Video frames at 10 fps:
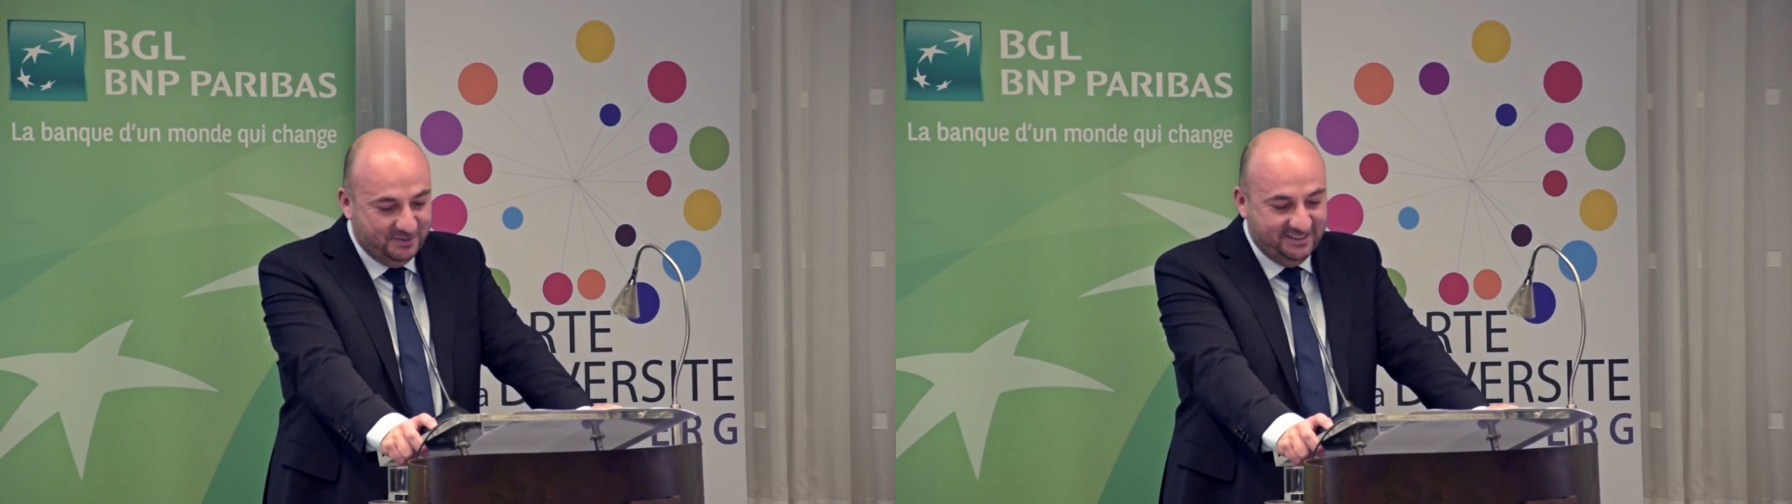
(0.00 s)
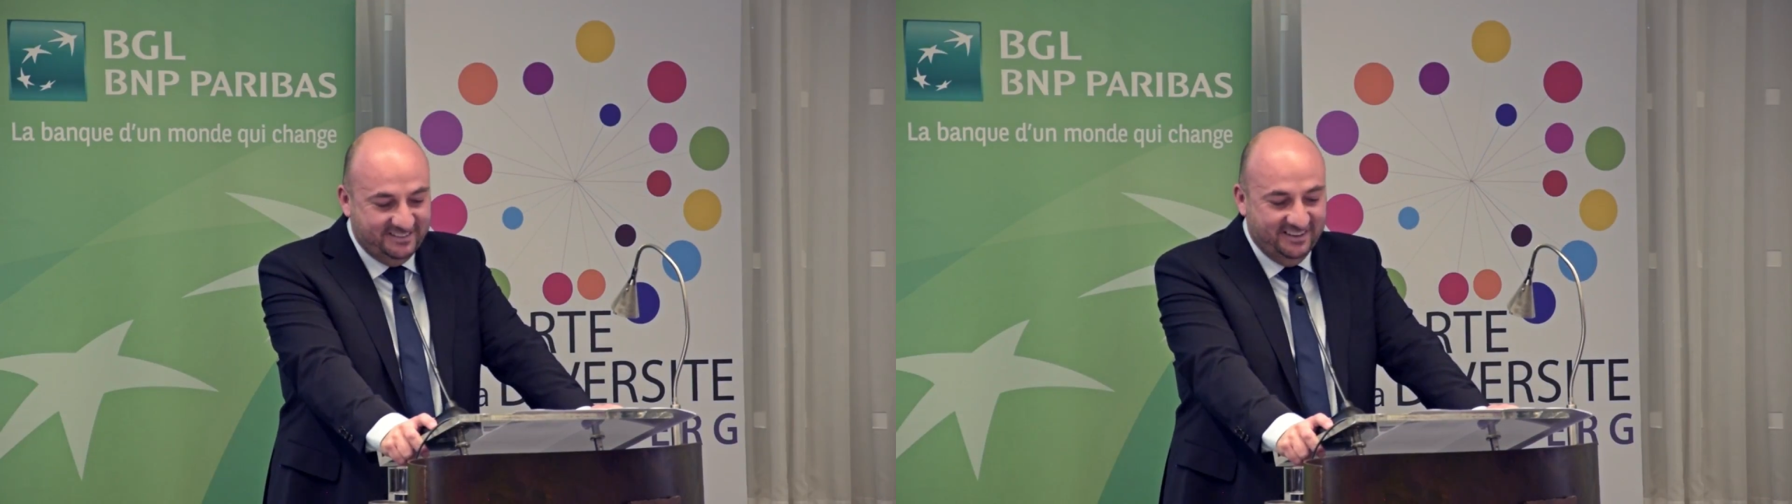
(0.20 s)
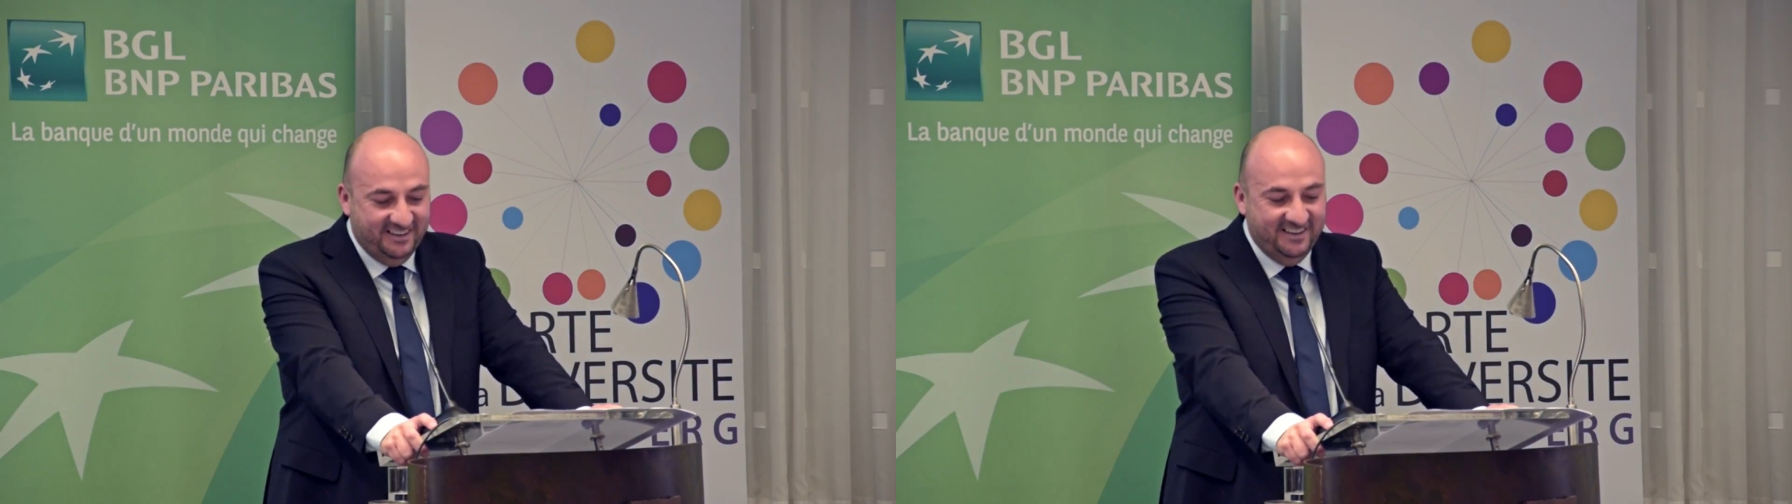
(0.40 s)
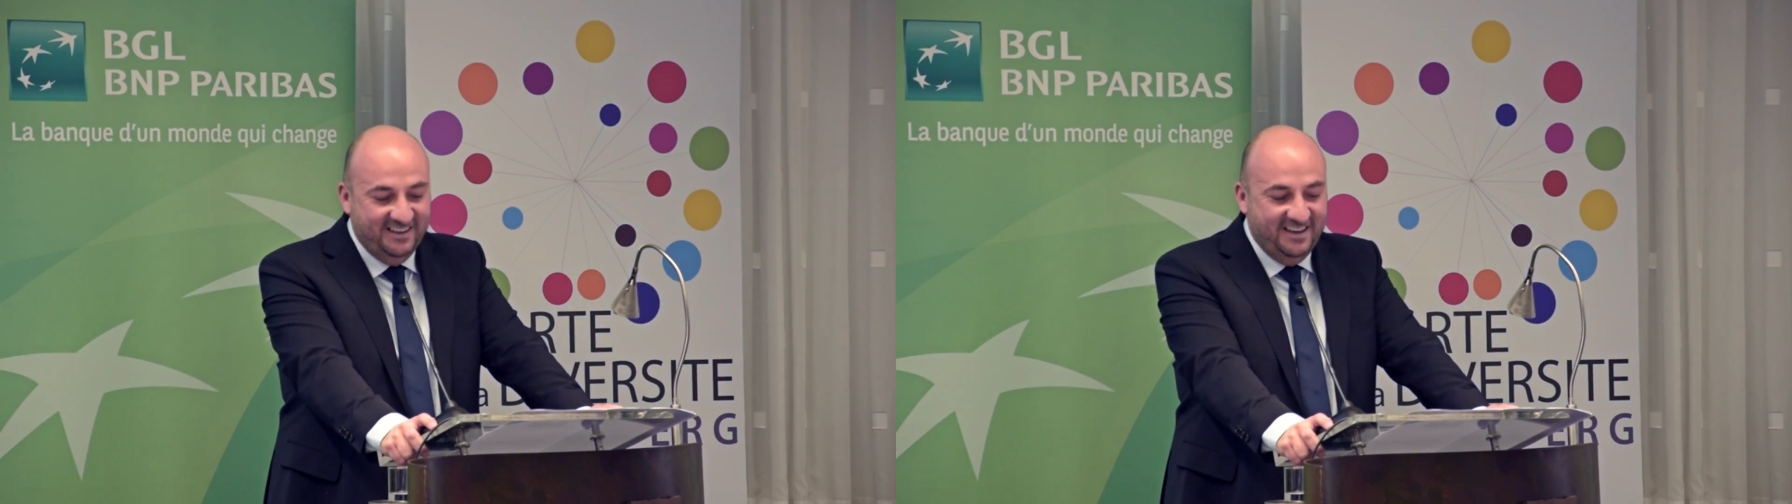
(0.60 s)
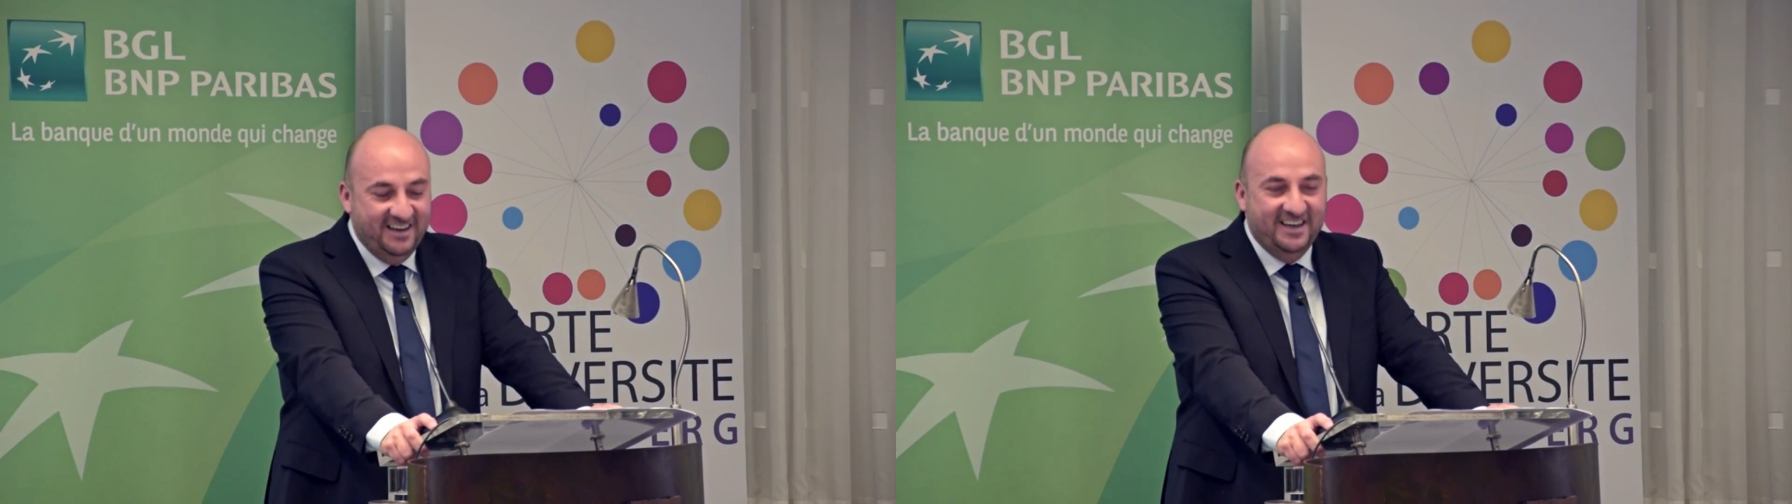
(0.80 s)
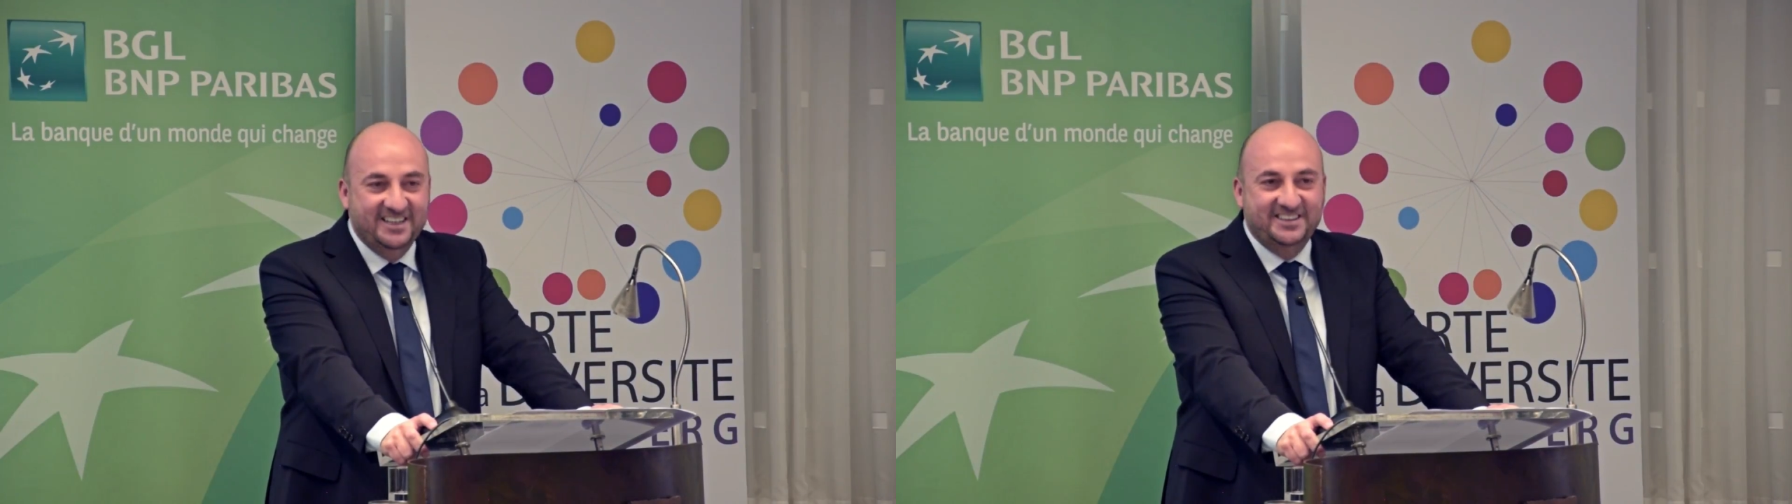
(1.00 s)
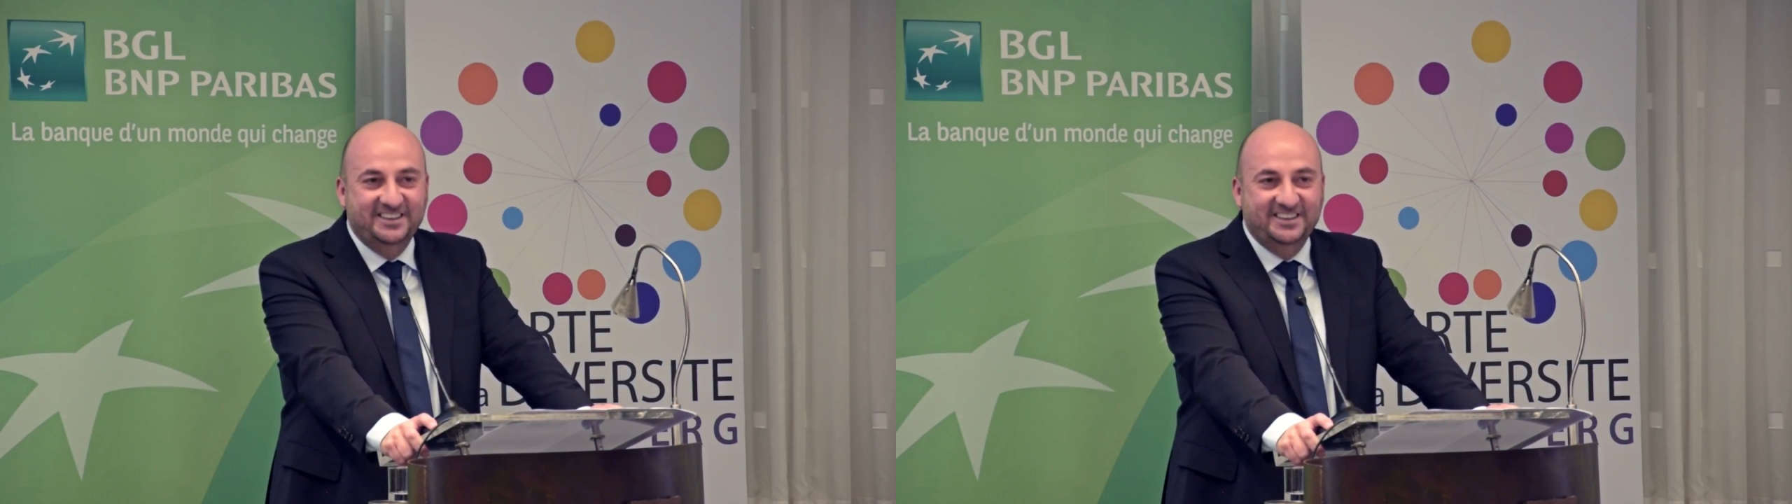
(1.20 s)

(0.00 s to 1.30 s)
but I